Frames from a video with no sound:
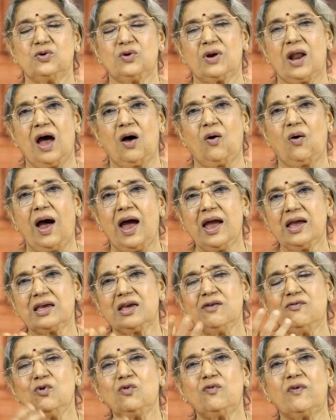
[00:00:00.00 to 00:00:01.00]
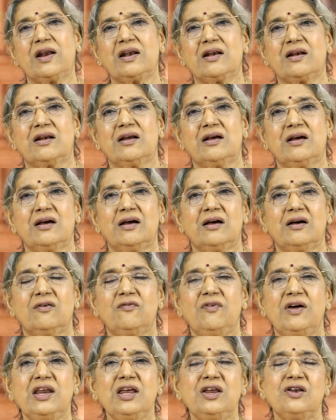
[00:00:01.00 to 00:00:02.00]
So now, I give you one
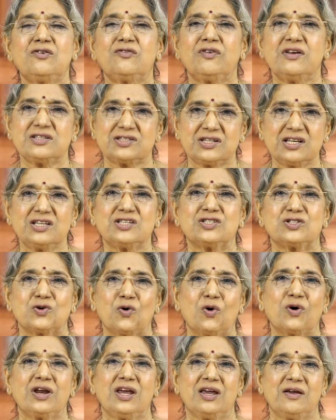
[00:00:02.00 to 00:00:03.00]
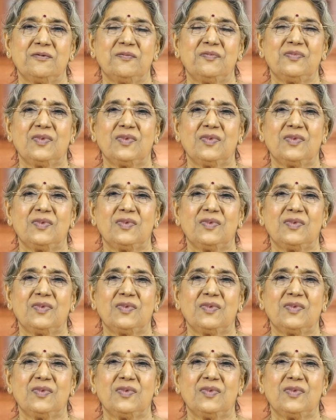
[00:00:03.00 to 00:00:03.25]
very interesting story